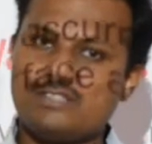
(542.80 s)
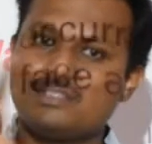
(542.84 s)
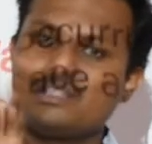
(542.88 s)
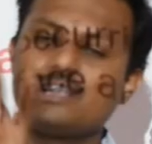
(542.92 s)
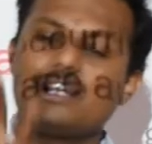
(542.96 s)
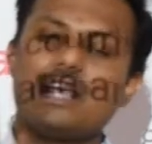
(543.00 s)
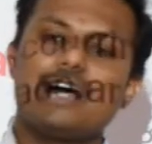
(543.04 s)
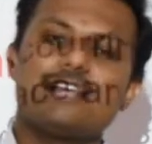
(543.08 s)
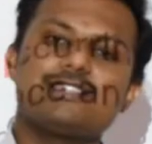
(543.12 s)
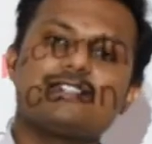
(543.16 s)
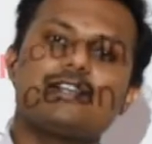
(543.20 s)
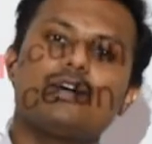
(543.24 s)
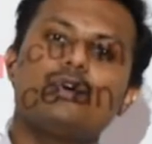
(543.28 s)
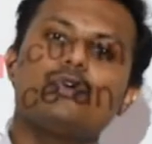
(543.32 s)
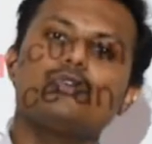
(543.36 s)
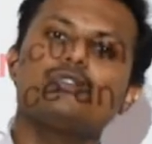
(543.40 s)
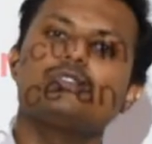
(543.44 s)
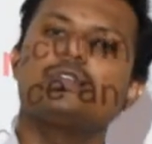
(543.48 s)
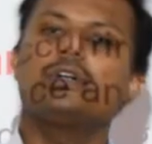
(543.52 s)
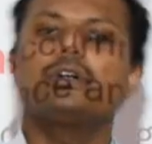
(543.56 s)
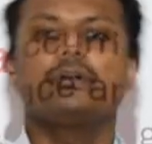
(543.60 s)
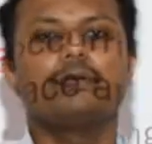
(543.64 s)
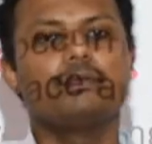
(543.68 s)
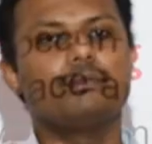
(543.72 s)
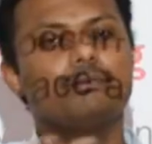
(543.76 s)
glass house
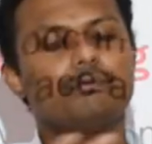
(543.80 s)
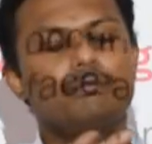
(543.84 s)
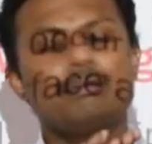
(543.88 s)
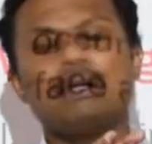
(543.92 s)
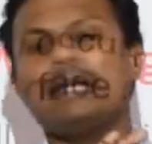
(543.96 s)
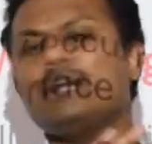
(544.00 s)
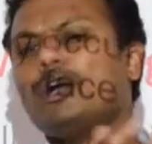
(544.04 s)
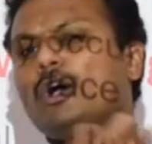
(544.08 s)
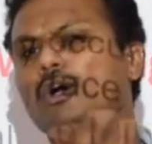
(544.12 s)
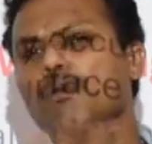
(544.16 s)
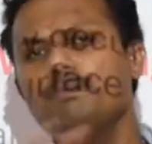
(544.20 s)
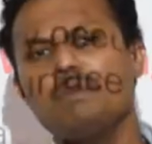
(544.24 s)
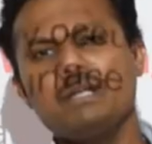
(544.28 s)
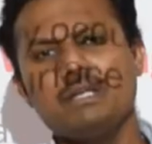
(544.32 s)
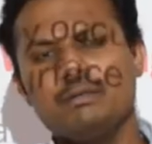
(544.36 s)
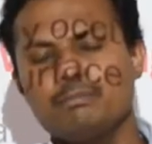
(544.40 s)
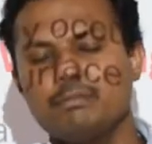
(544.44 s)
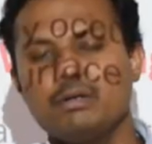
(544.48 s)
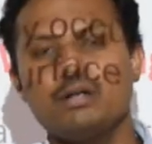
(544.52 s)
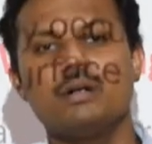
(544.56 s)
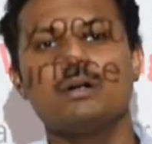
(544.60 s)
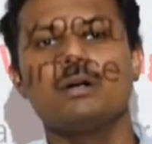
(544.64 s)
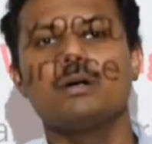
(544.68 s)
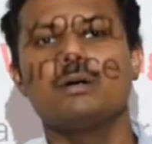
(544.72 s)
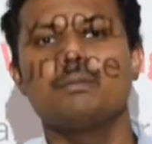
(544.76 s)
may not be
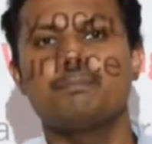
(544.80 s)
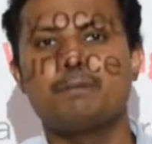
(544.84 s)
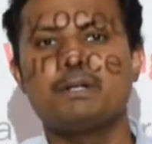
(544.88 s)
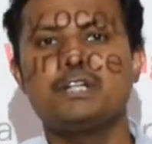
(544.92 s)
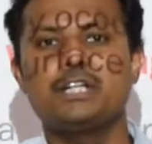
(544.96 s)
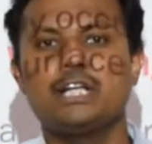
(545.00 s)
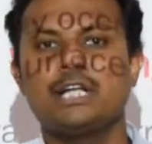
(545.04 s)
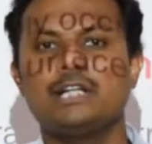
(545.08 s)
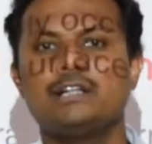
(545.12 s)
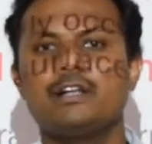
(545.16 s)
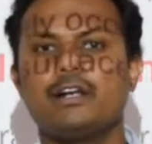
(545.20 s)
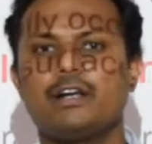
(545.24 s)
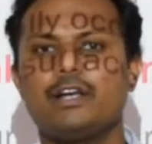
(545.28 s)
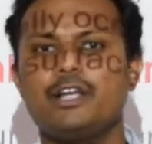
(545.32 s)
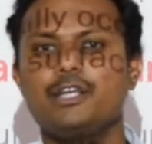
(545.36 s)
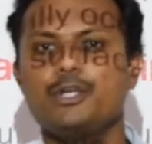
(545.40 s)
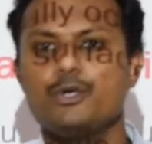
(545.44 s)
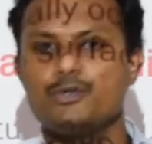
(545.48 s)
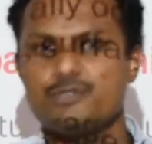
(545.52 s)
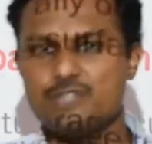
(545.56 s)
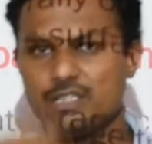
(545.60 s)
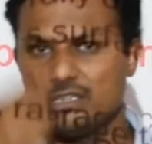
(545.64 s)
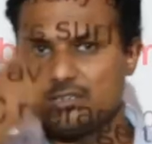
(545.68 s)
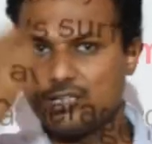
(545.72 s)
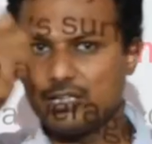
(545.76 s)
particularly
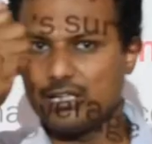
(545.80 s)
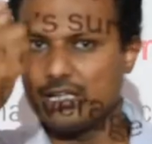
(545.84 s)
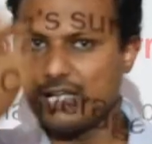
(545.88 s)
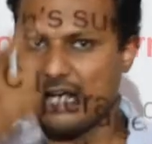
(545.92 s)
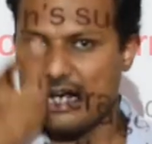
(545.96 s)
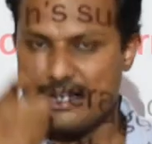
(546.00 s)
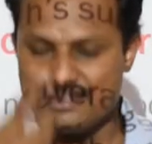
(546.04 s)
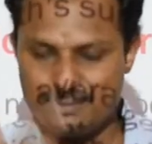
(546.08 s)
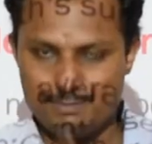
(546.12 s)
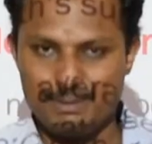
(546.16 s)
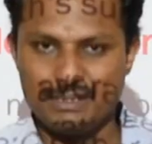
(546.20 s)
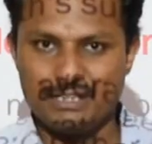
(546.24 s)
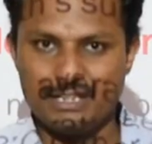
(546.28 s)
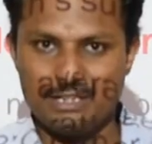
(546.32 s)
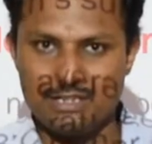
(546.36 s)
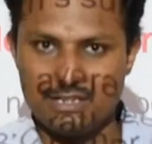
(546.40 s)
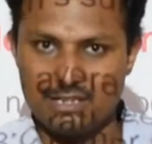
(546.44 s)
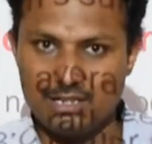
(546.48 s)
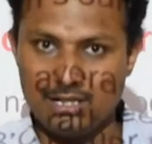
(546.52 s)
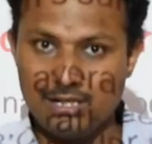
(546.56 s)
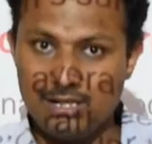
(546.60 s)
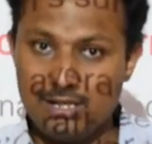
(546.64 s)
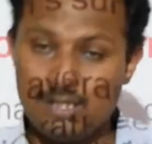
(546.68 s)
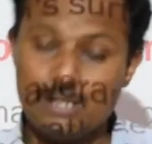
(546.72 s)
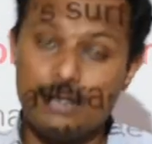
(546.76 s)
using the glass
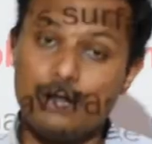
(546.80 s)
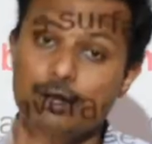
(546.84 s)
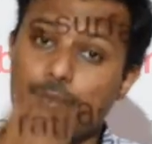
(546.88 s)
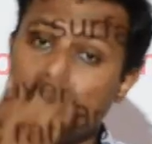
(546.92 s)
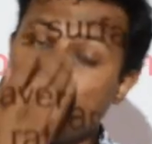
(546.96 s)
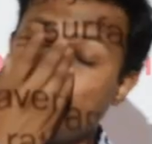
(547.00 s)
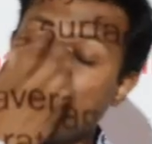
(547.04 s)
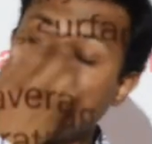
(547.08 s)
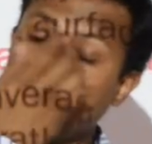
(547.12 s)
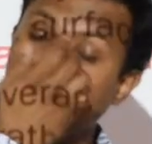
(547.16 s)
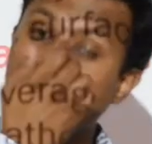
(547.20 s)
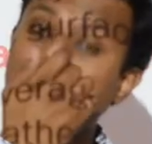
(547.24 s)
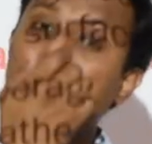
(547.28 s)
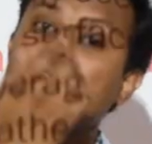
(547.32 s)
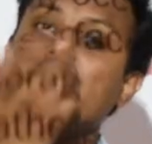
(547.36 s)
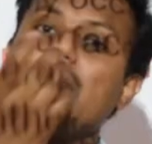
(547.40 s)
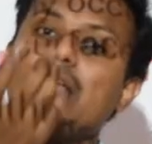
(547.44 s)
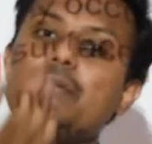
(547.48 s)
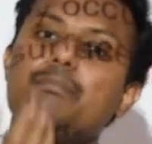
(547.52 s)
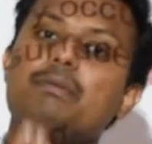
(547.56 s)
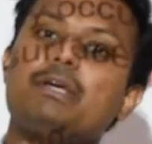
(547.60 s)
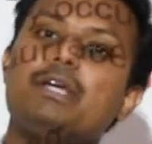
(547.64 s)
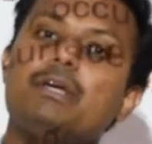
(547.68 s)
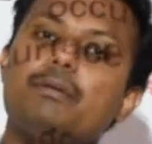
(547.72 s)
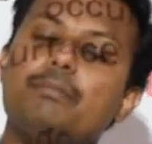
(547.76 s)
material, but it
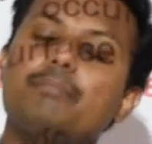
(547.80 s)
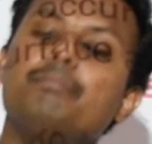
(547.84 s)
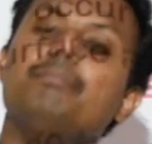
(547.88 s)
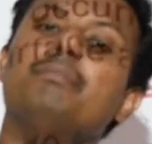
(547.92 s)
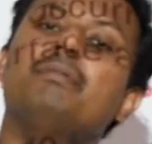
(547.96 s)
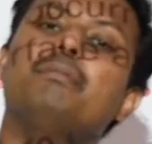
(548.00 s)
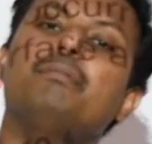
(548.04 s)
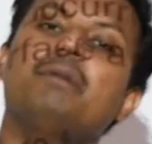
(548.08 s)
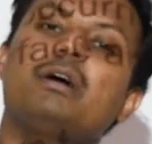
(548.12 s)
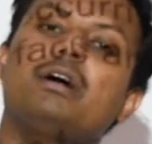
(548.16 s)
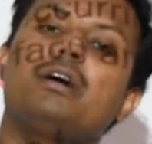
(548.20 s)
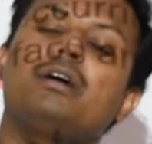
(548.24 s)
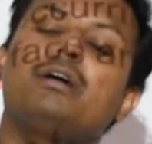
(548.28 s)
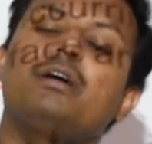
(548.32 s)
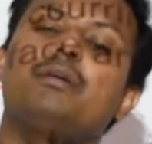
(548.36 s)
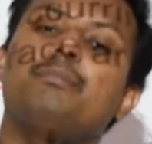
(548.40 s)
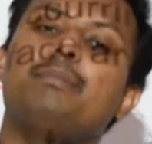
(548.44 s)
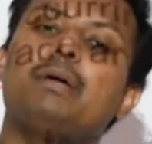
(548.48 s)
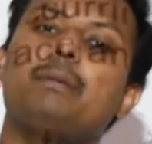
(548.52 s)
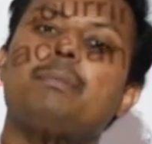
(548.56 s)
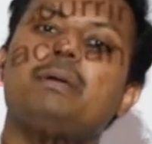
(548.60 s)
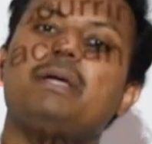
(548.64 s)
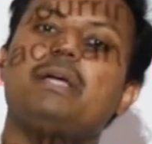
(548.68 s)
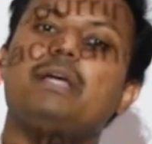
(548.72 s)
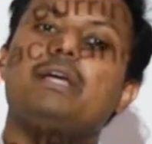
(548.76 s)
can be
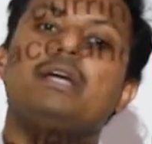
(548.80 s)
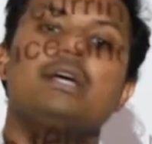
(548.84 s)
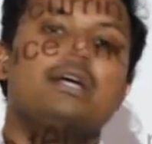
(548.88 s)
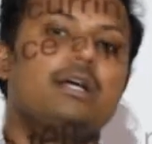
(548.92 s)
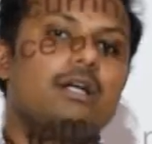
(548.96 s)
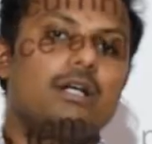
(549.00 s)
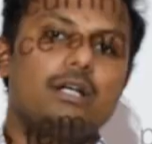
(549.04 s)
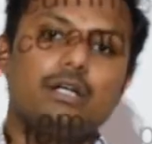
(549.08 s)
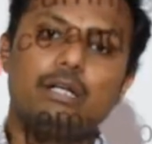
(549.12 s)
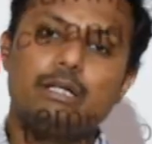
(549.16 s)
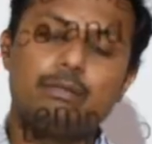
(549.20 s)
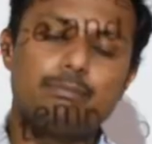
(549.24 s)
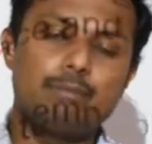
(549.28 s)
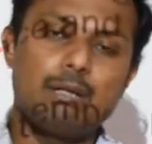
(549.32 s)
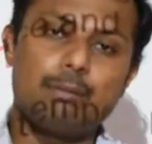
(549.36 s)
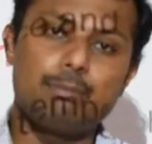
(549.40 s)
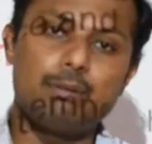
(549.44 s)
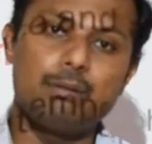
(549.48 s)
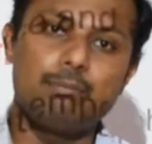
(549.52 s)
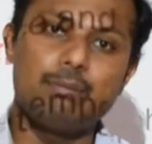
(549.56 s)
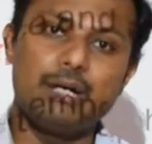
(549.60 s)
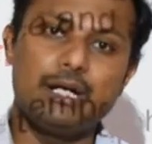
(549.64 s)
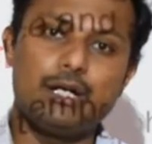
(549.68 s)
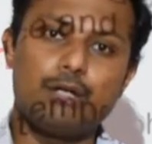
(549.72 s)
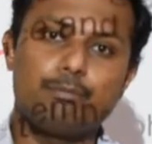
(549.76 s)
maybe
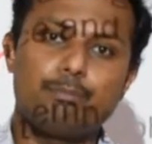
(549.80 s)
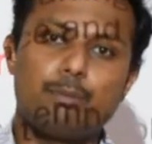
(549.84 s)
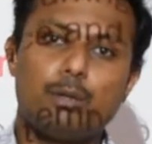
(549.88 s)
made up